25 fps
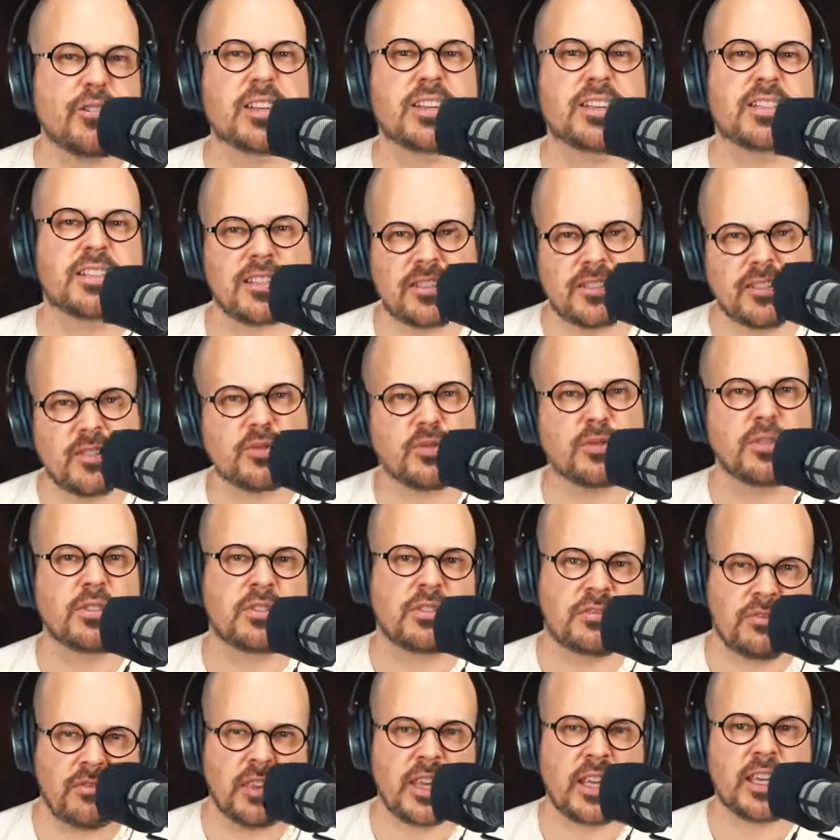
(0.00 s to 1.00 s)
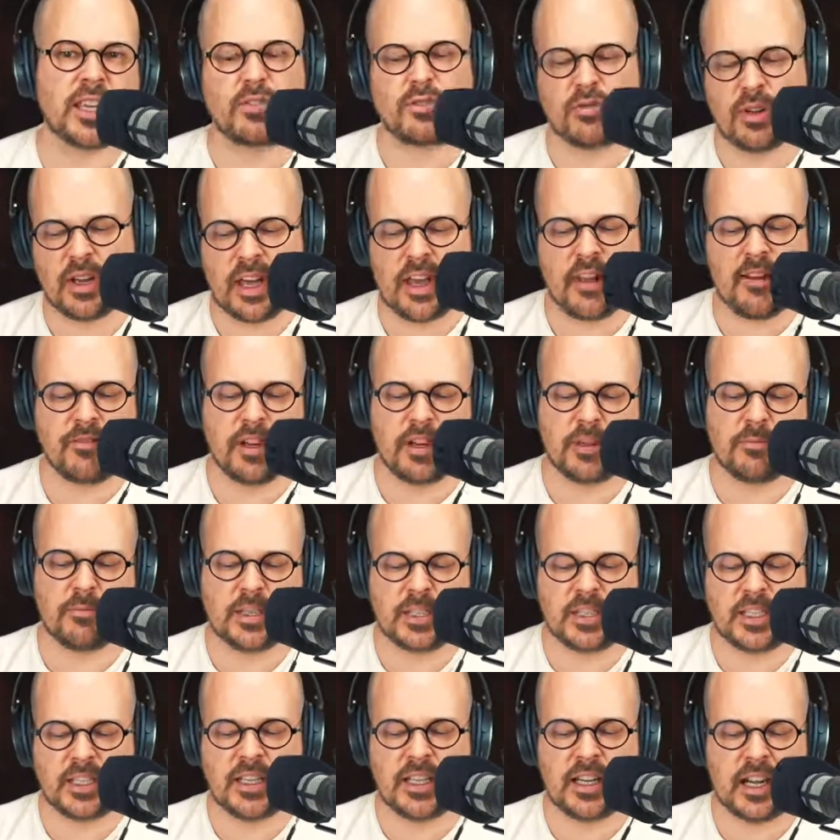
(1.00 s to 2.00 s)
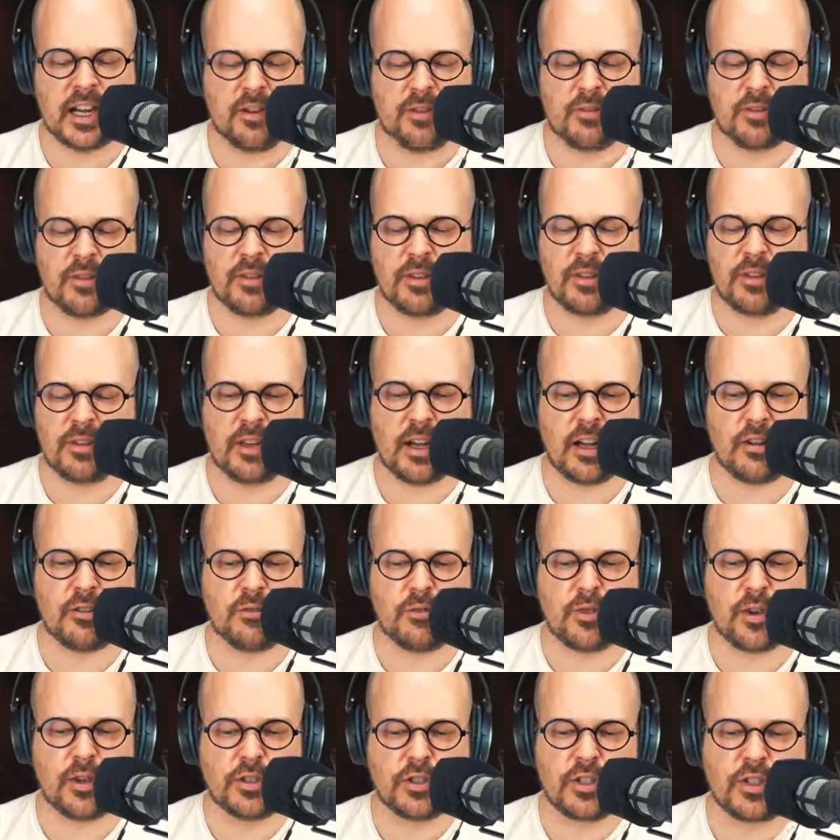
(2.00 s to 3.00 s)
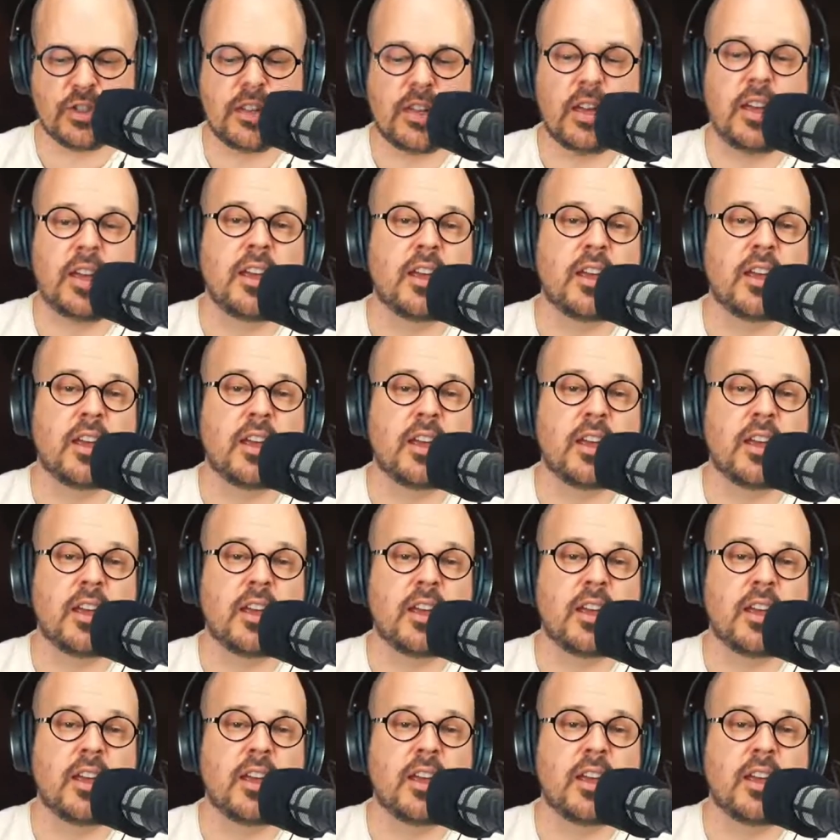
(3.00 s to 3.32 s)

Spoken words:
That's a good thing to have. Let me see how it functions.